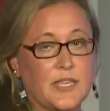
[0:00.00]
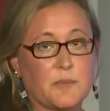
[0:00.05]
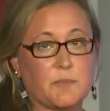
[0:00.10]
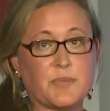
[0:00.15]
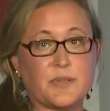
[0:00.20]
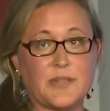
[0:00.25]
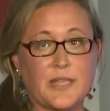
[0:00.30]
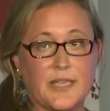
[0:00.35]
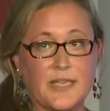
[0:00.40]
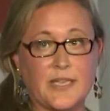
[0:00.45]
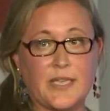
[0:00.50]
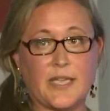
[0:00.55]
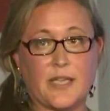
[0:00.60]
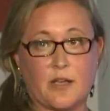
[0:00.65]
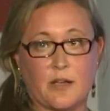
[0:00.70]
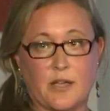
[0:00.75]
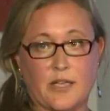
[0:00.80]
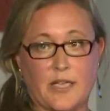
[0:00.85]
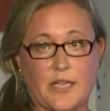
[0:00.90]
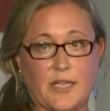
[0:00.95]
play
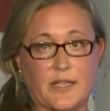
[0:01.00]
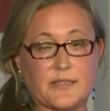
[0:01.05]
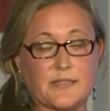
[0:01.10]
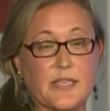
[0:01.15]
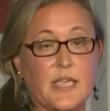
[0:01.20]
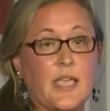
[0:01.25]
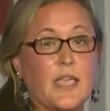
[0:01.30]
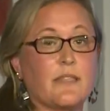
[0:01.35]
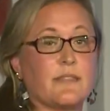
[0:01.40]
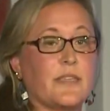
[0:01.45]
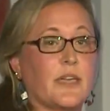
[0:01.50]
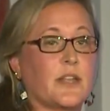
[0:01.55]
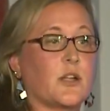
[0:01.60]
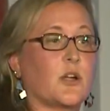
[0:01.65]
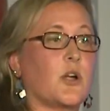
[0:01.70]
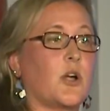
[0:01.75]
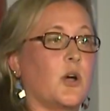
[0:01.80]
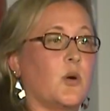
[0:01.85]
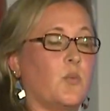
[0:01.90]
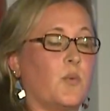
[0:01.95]
areas that
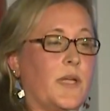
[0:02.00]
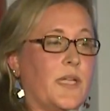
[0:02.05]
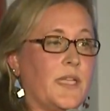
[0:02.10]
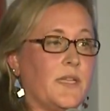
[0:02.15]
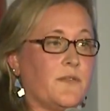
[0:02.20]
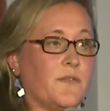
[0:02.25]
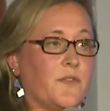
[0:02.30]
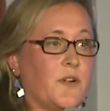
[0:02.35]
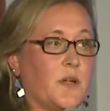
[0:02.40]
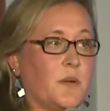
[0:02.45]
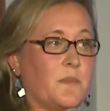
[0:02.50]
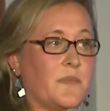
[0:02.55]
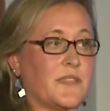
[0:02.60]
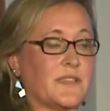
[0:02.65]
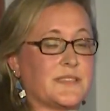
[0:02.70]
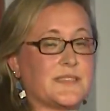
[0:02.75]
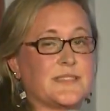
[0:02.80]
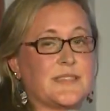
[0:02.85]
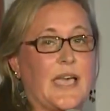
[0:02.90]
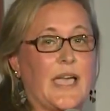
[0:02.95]
are away from the
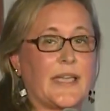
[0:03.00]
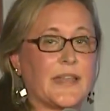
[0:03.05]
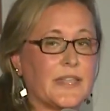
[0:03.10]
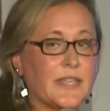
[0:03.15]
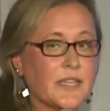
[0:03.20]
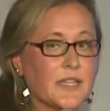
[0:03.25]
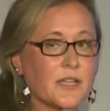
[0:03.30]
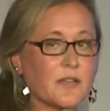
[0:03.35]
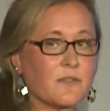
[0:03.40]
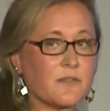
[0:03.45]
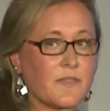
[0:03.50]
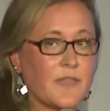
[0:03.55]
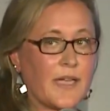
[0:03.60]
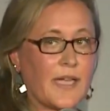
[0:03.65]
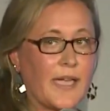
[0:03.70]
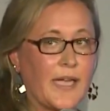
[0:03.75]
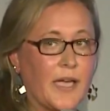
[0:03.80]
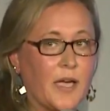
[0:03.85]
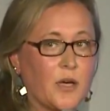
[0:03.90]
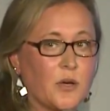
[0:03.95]
siding of the
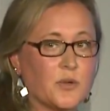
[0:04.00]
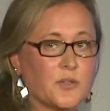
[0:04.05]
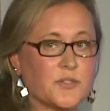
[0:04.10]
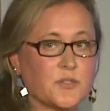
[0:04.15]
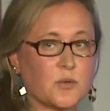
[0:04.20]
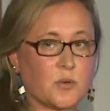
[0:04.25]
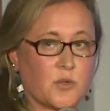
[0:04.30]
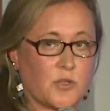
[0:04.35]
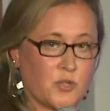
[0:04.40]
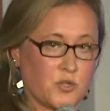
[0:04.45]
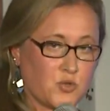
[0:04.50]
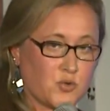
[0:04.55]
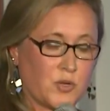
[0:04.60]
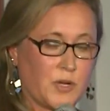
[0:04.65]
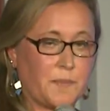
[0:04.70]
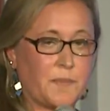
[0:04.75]
house or the drip